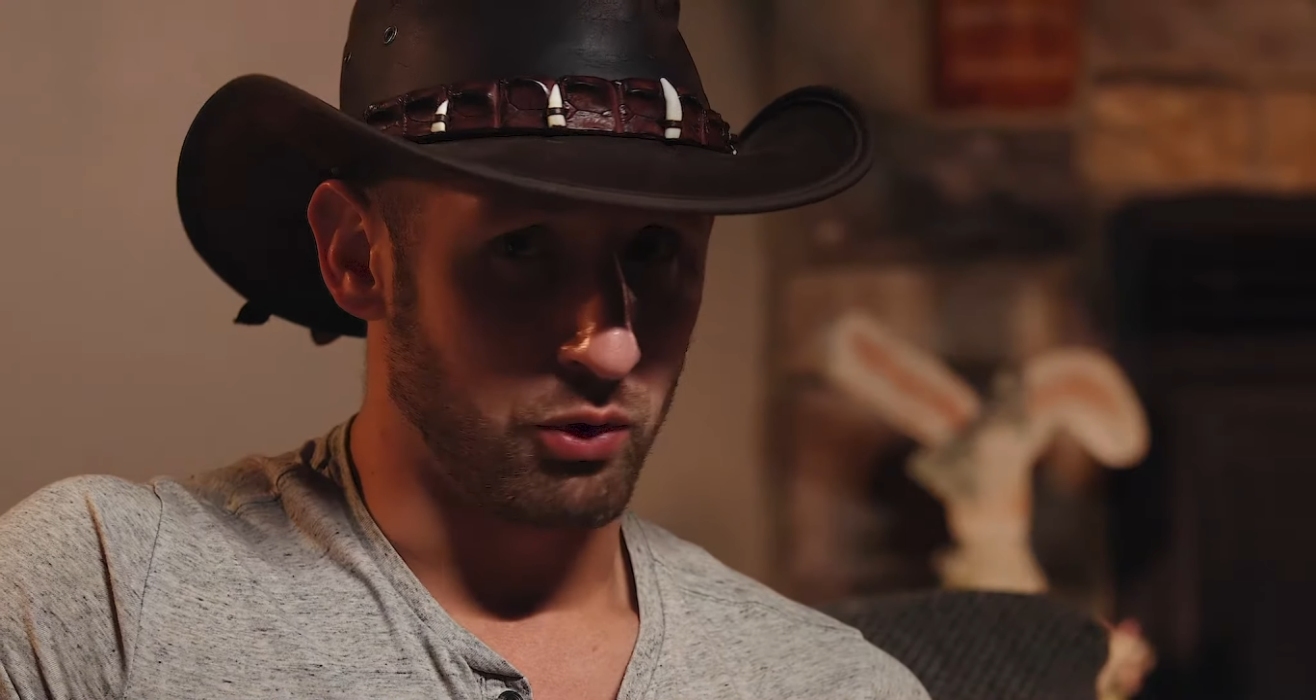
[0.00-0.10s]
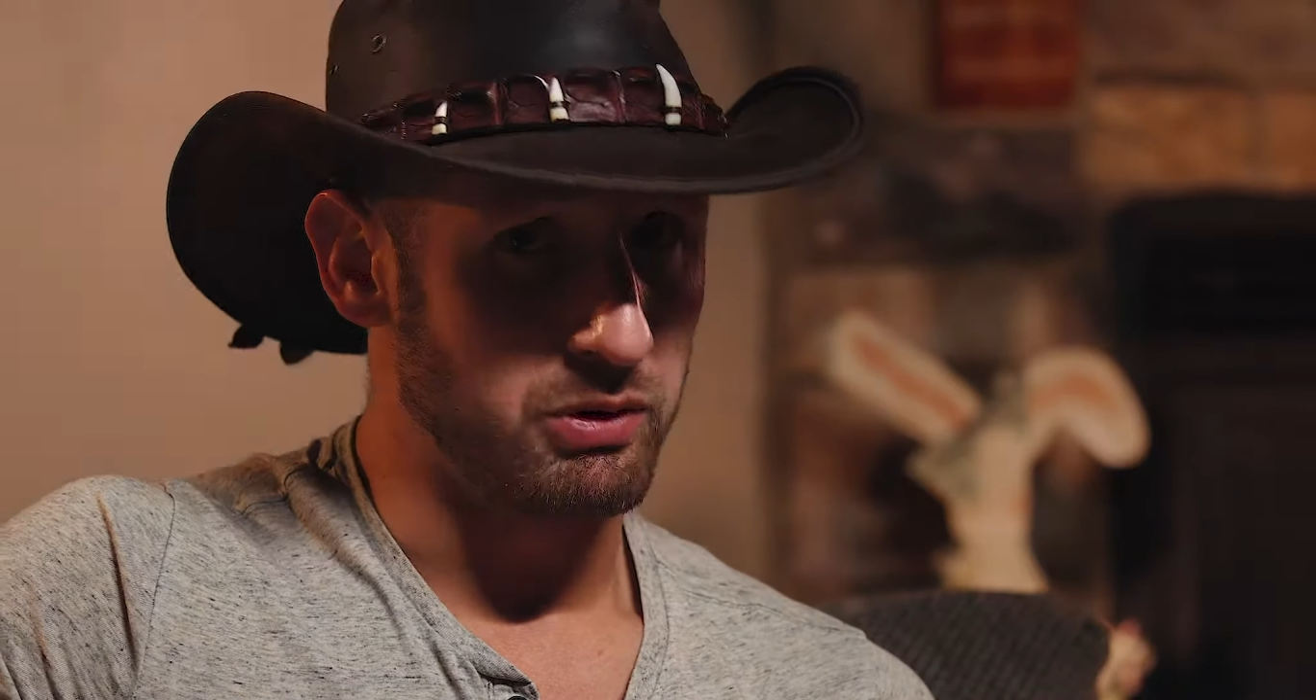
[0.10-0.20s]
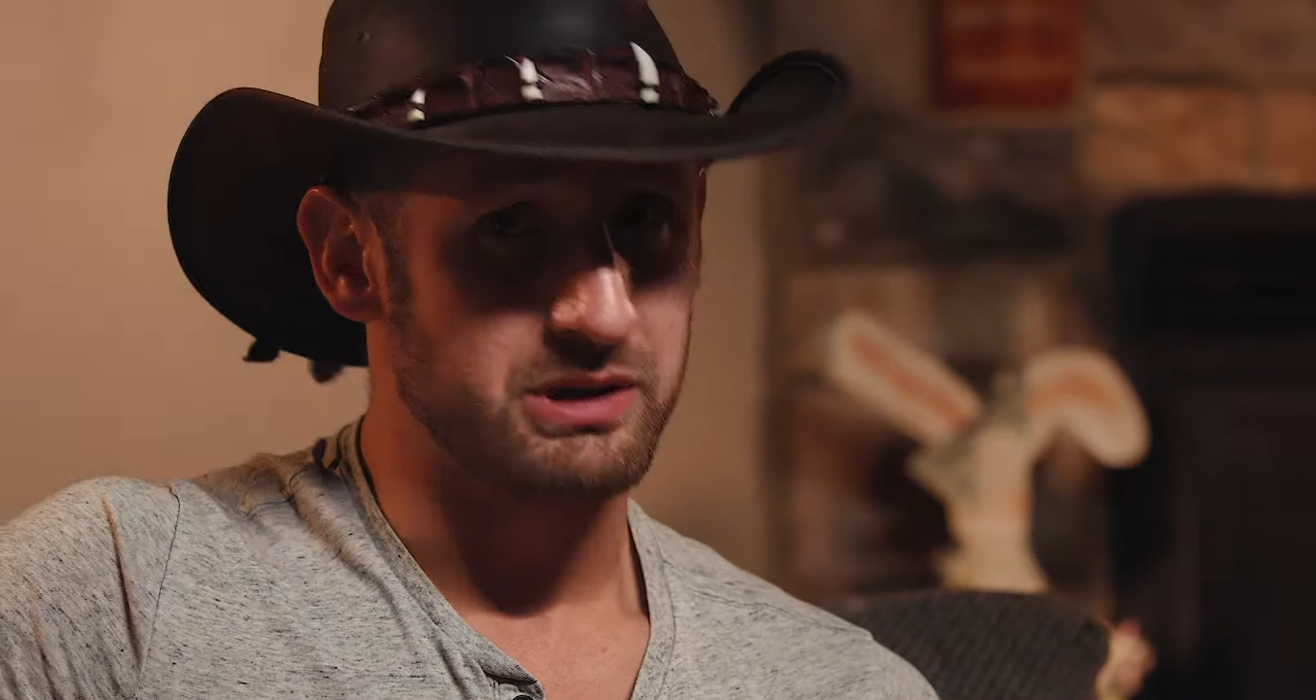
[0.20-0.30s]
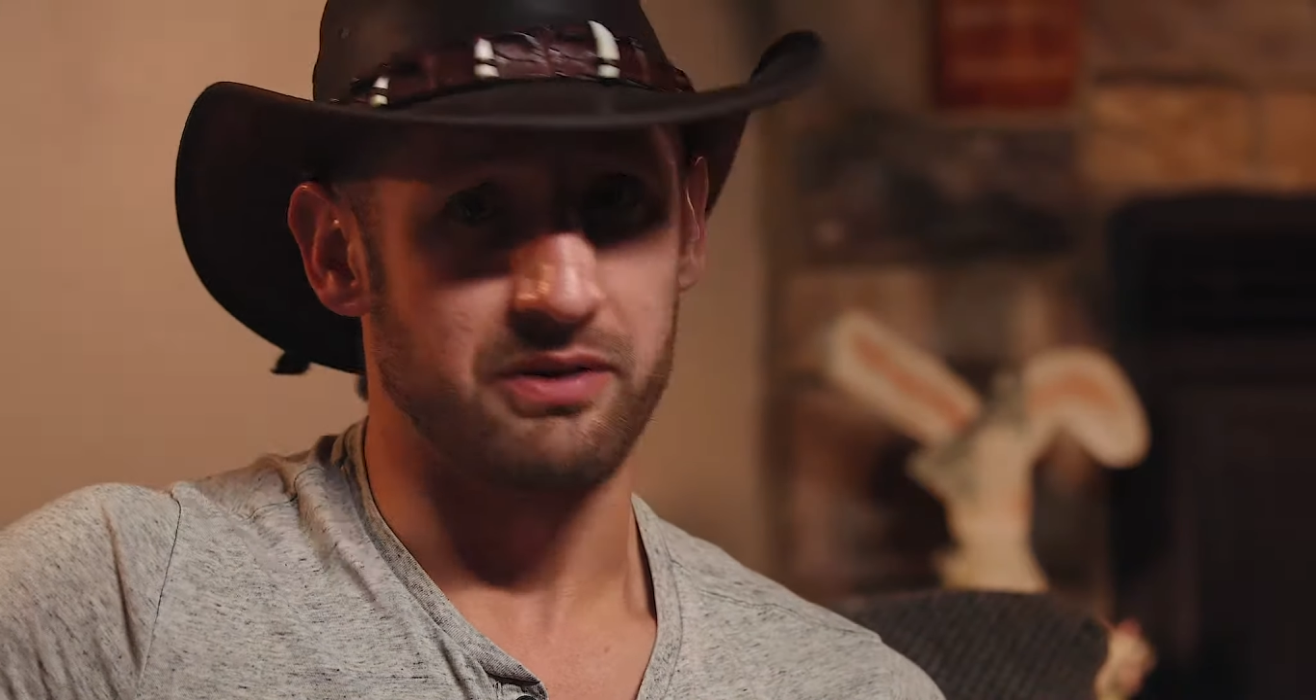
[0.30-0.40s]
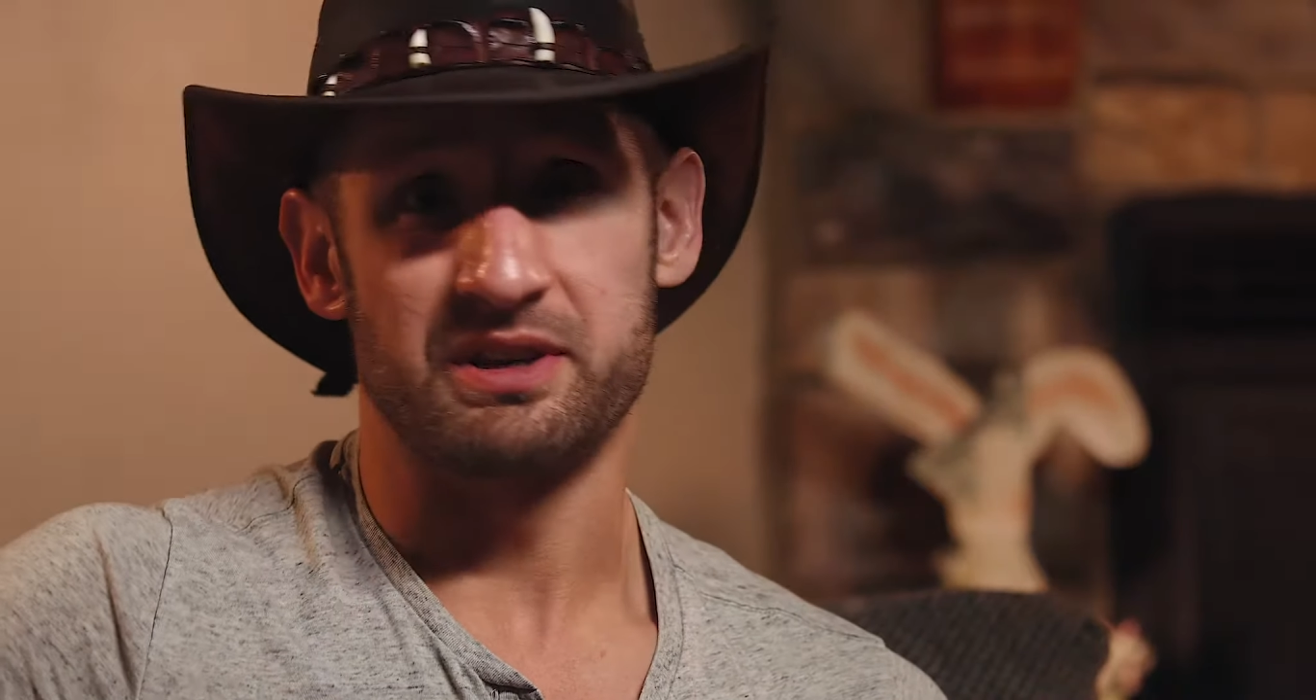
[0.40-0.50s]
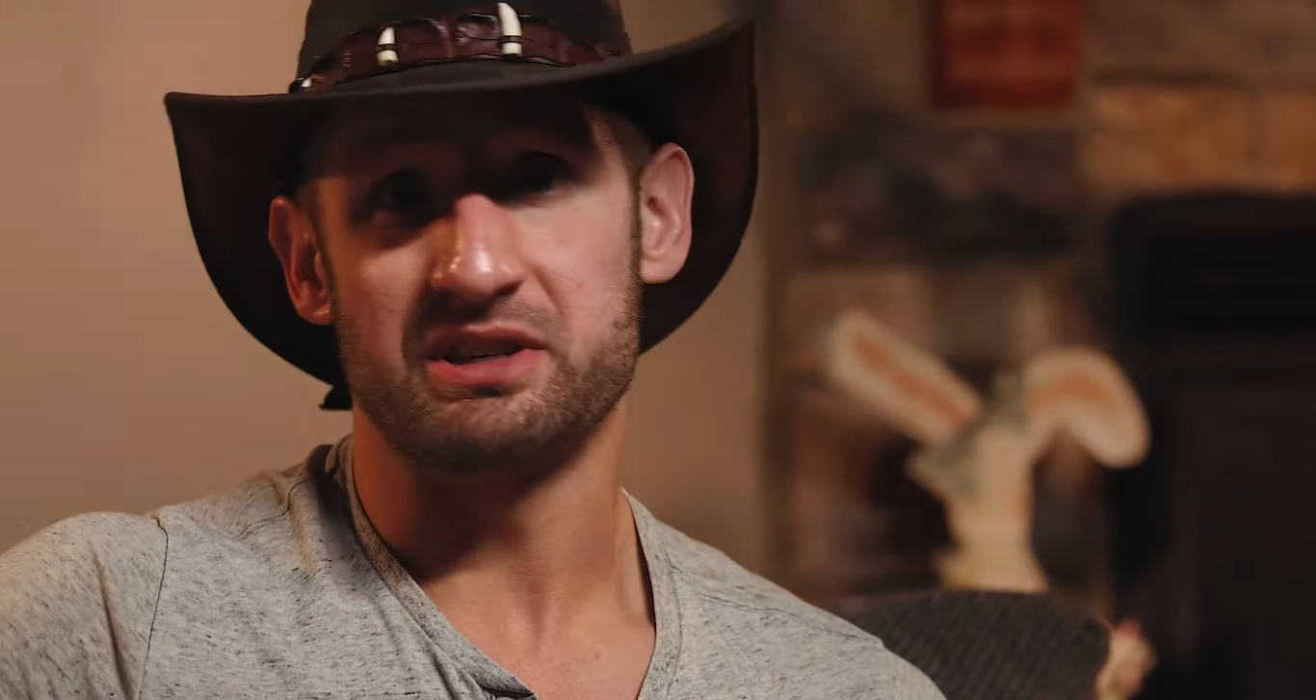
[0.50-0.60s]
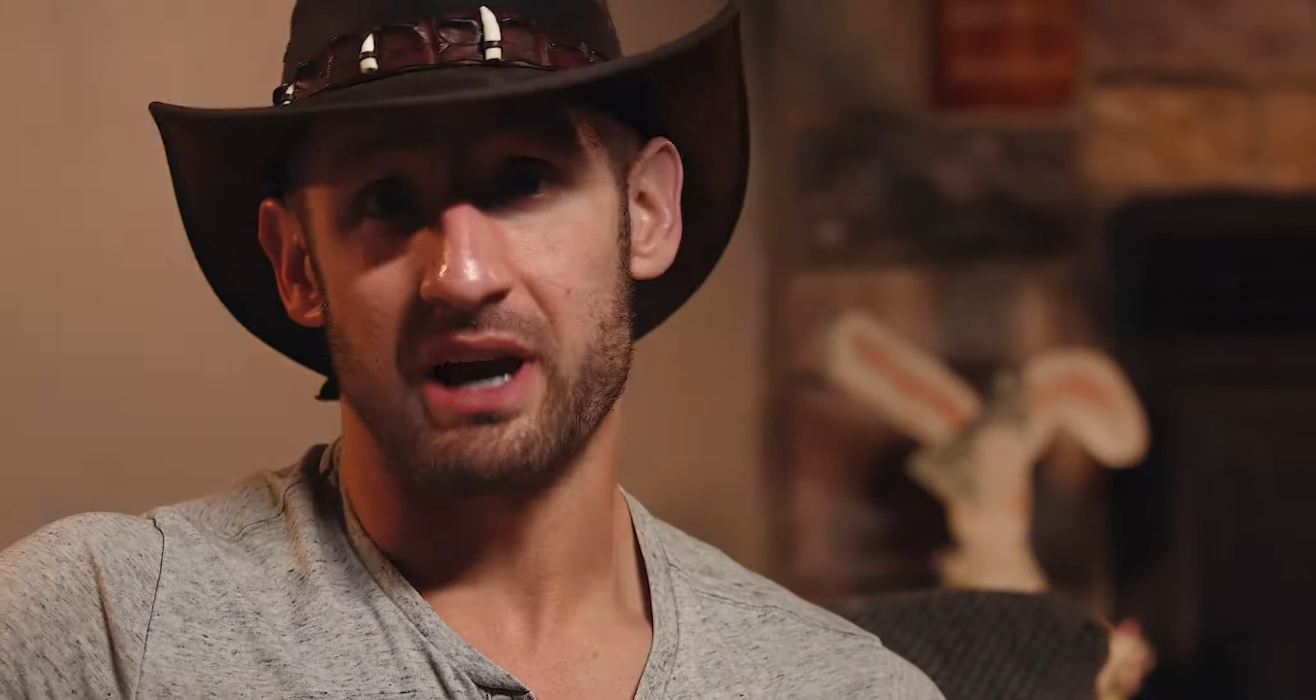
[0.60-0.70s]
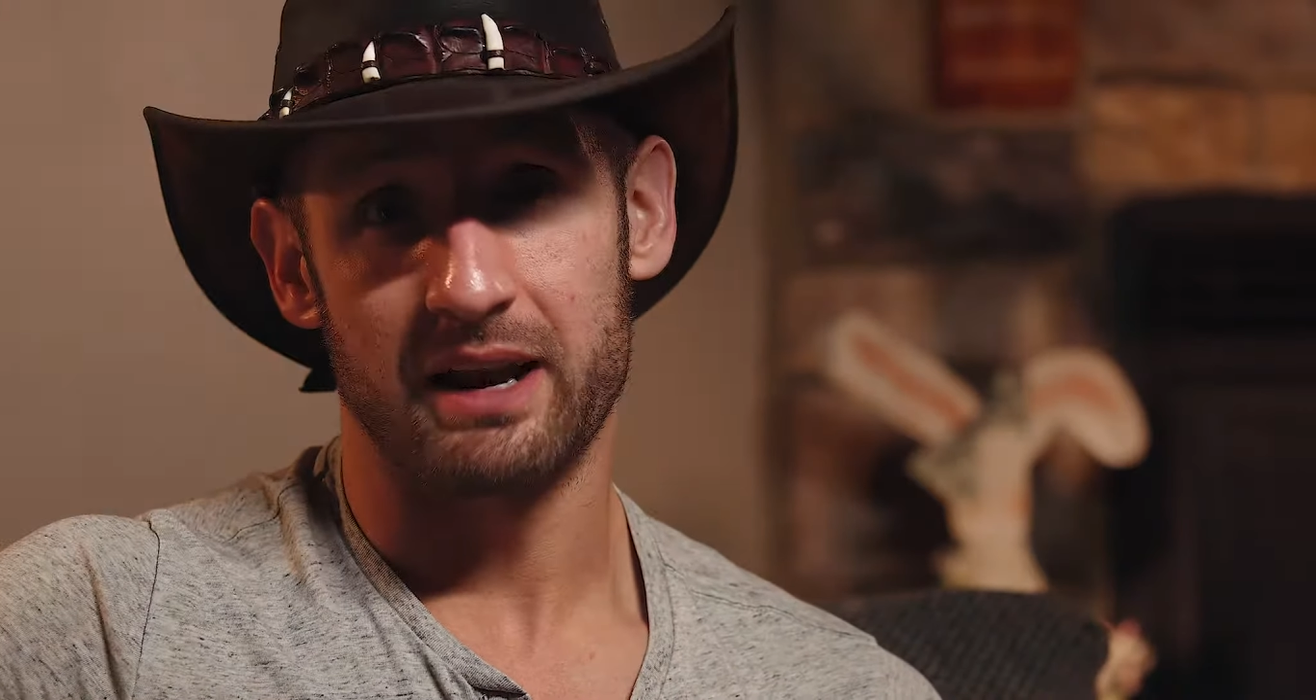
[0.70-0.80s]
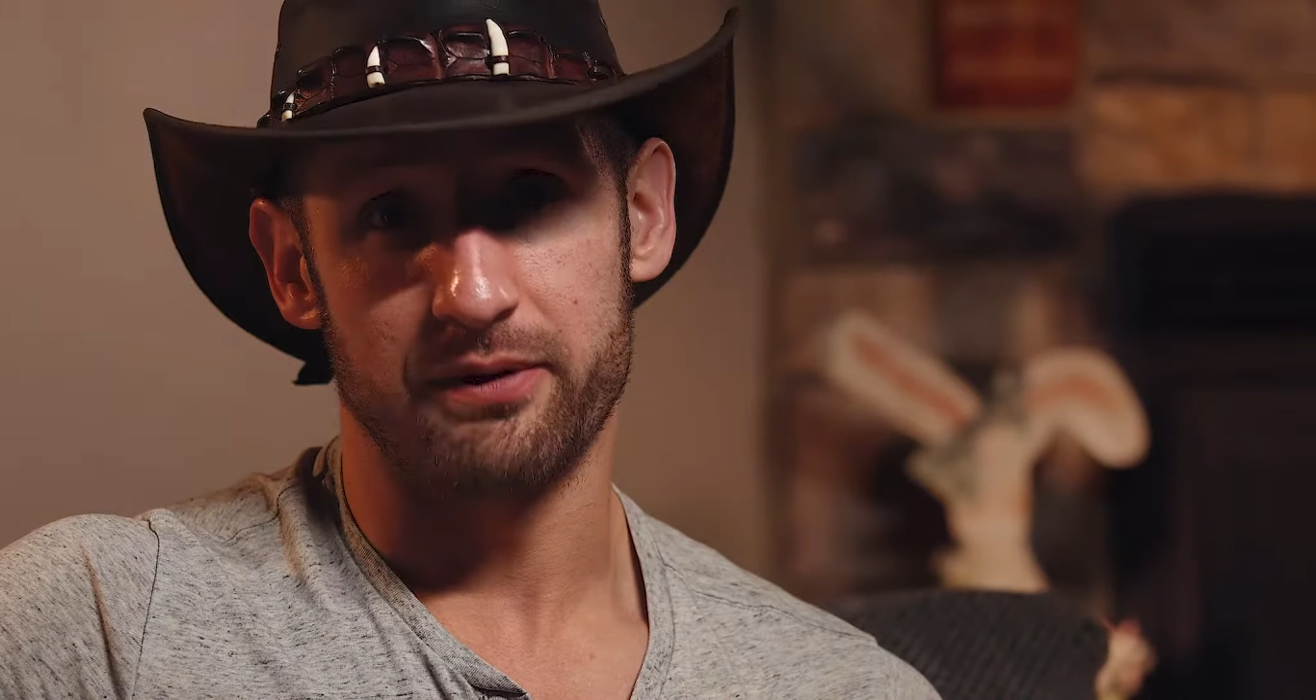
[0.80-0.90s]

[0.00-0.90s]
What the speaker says: or at least on the side